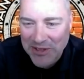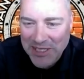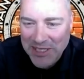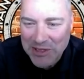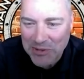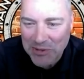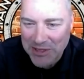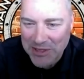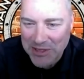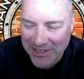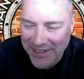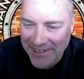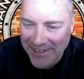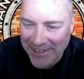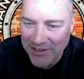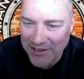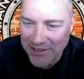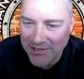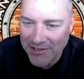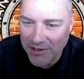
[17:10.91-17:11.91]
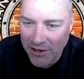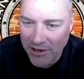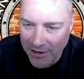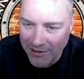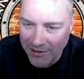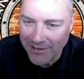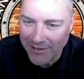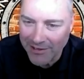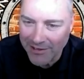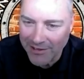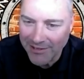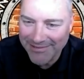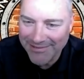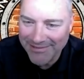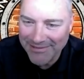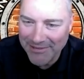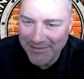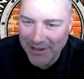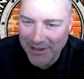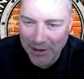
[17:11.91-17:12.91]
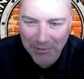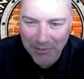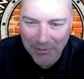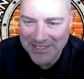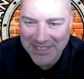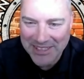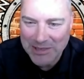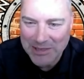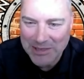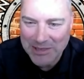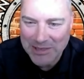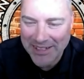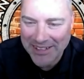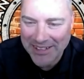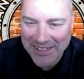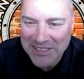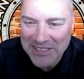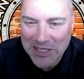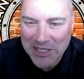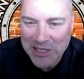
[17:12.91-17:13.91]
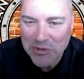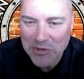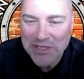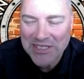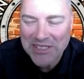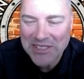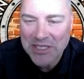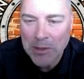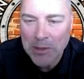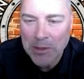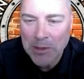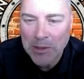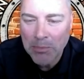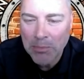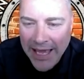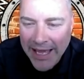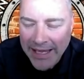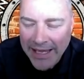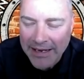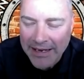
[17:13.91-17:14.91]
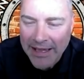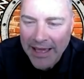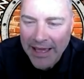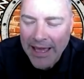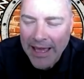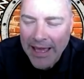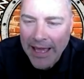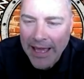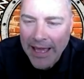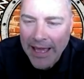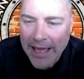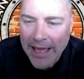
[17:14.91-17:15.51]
So this was like, uh-oh, I wasn't expecting this. This wasn't the plan.